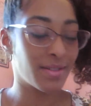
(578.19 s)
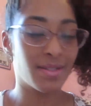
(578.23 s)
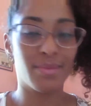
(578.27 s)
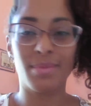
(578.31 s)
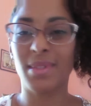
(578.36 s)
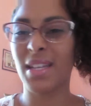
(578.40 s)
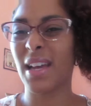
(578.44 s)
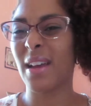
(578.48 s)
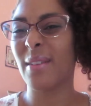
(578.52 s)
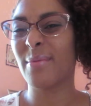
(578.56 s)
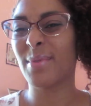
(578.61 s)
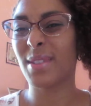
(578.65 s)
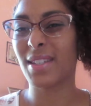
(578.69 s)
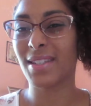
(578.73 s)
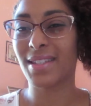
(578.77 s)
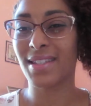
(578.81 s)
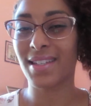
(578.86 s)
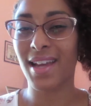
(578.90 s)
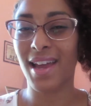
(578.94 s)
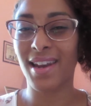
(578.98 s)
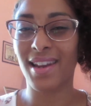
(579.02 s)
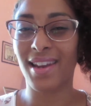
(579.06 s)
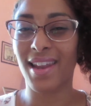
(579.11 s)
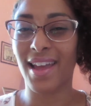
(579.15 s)
Sometimes it's
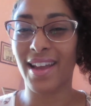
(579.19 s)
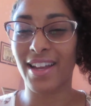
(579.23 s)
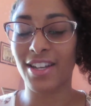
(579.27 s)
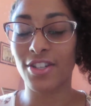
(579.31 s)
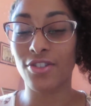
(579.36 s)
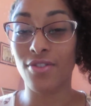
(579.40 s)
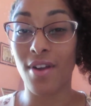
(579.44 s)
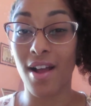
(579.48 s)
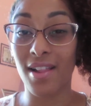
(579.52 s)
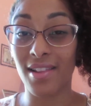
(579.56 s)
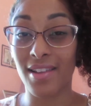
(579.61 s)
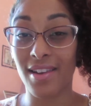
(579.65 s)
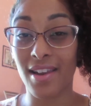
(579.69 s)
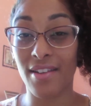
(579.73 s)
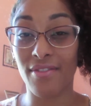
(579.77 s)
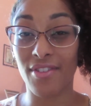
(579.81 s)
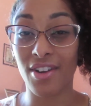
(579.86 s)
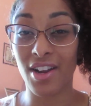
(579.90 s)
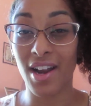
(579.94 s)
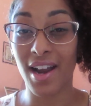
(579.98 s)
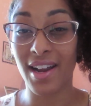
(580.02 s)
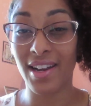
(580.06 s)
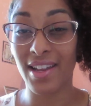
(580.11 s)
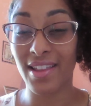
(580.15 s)
kind of like a trial and
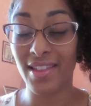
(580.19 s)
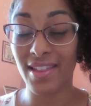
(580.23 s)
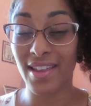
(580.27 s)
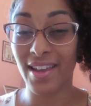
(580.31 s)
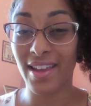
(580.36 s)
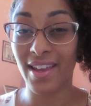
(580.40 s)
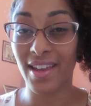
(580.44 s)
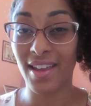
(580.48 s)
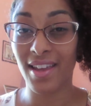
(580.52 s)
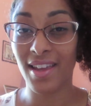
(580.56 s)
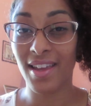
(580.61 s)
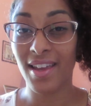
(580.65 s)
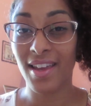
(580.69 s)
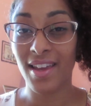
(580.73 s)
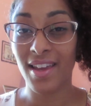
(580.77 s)
error kind of thing.